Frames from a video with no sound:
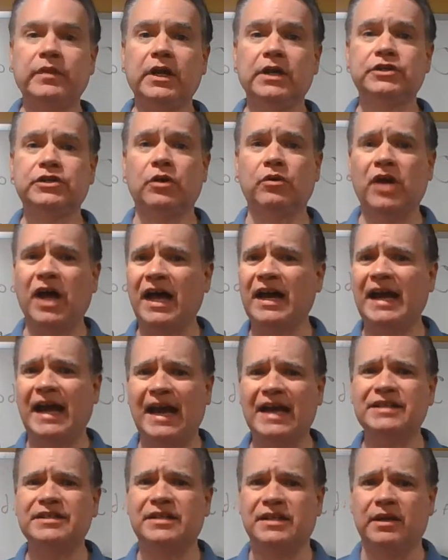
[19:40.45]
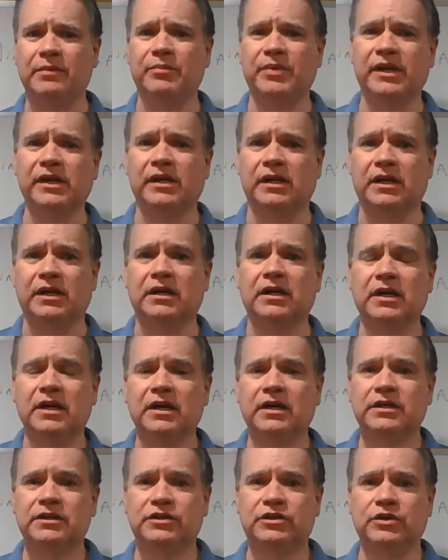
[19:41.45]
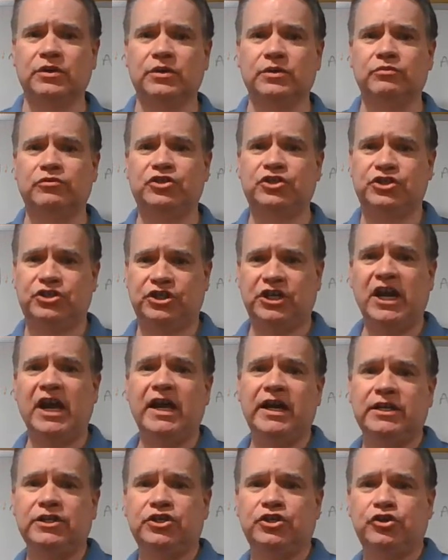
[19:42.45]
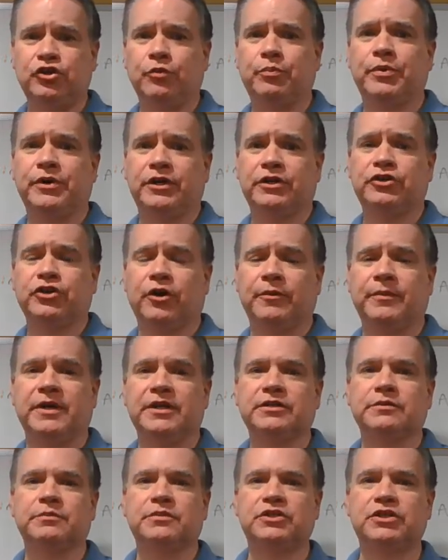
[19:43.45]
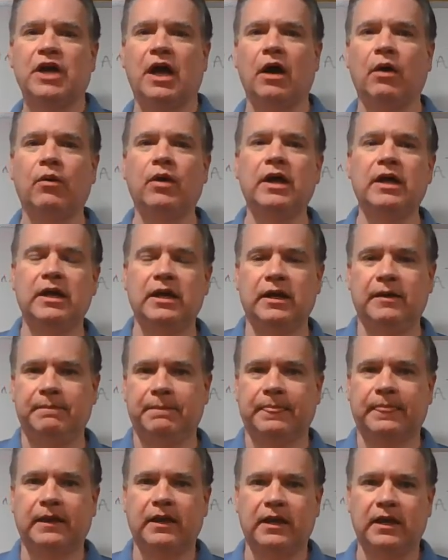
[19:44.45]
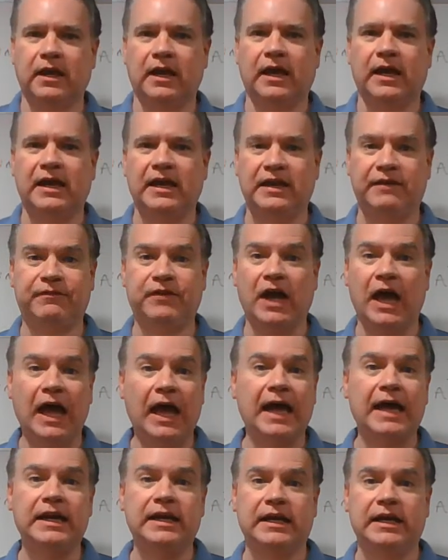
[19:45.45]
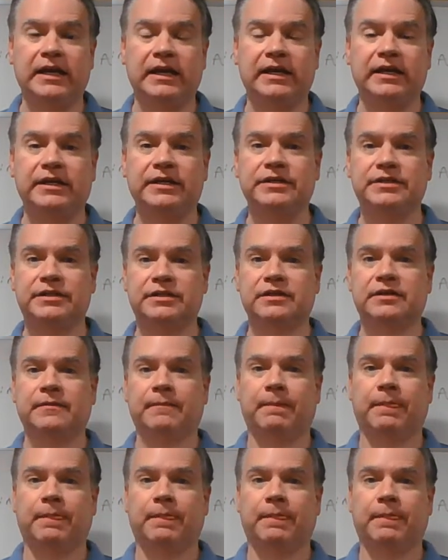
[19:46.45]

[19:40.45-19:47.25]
So God has the ability to change superdeterminism. So if God is